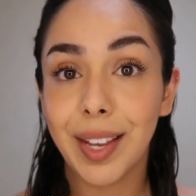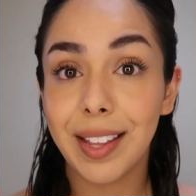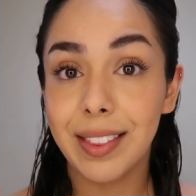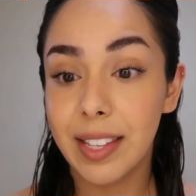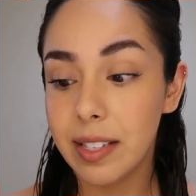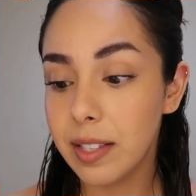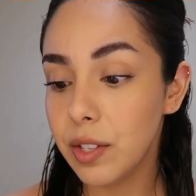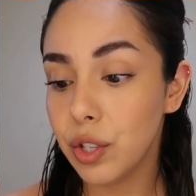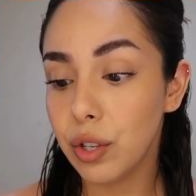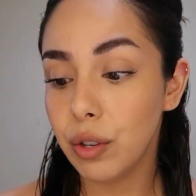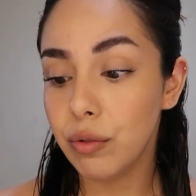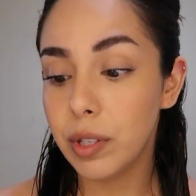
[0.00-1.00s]
This is
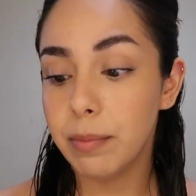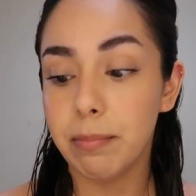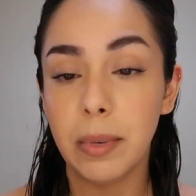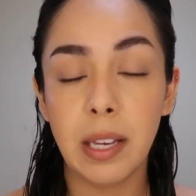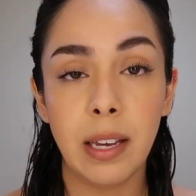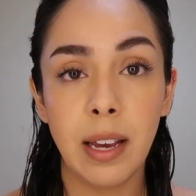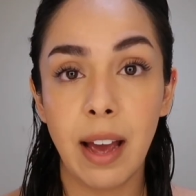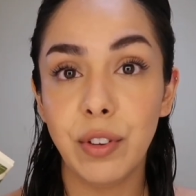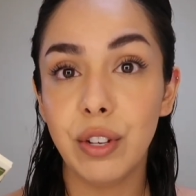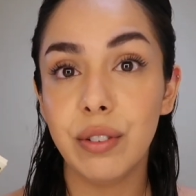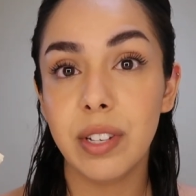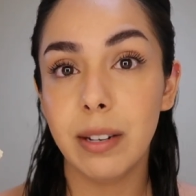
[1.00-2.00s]
new to me. I've
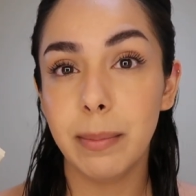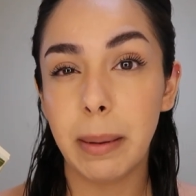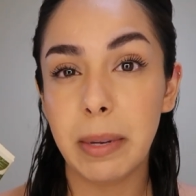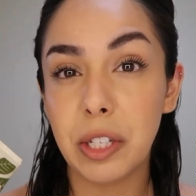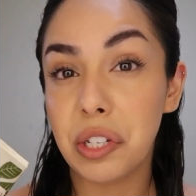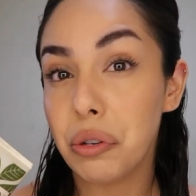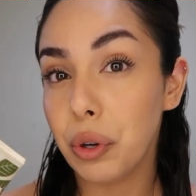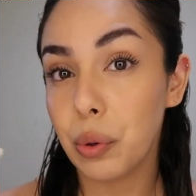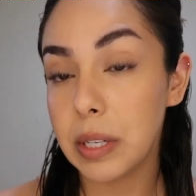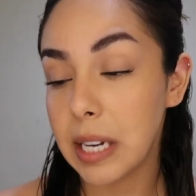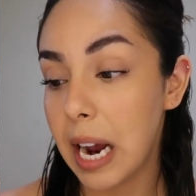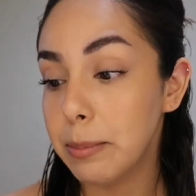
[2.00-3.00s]
used it maybe 2 or
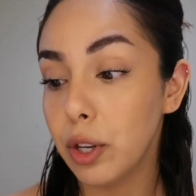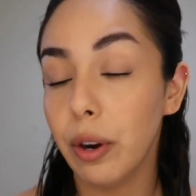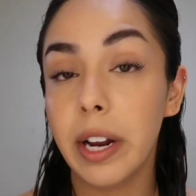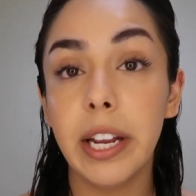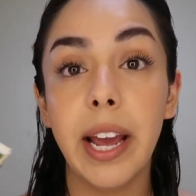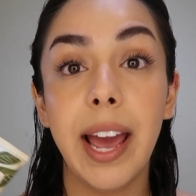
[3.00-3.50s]
3 times already,